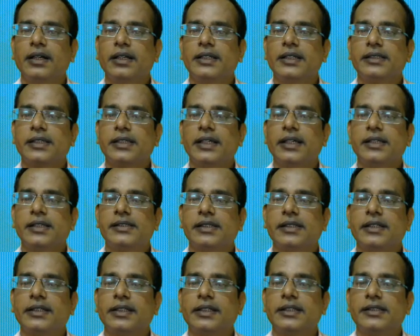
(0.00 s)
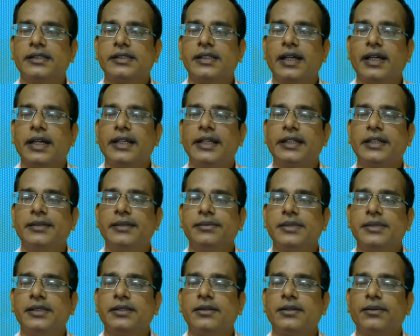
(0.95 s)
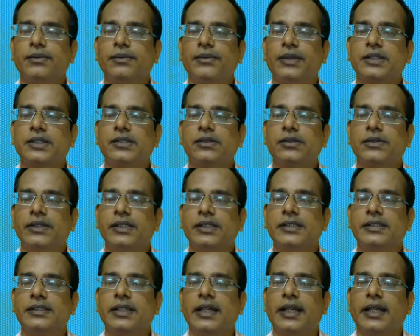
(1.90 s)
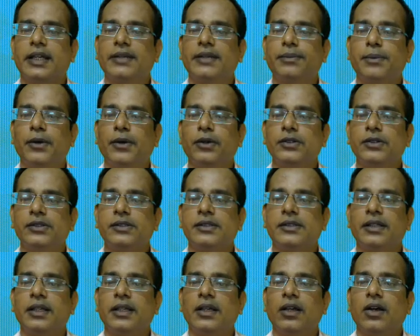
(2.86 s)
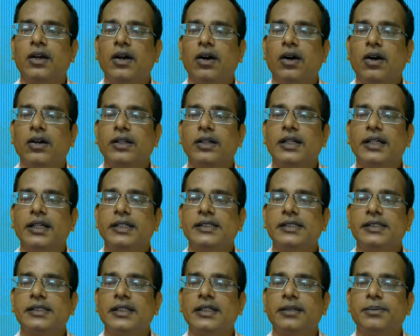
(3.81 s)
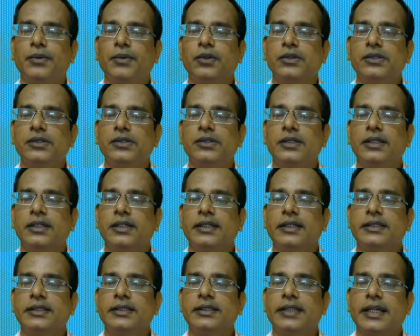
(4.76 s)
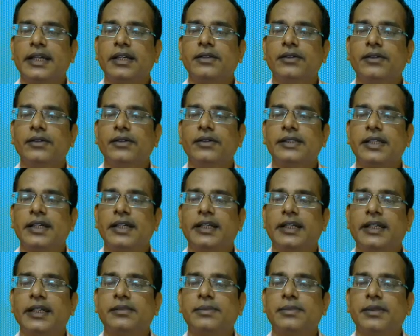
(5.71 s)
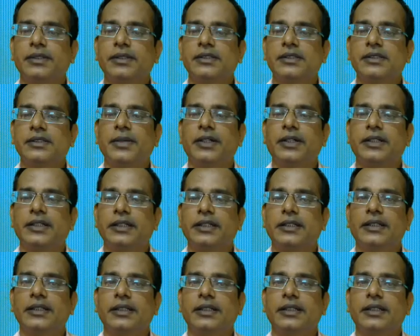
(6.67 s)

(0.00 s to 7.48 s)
SISI test items: first one is headphones or insert phones, second one is a response button.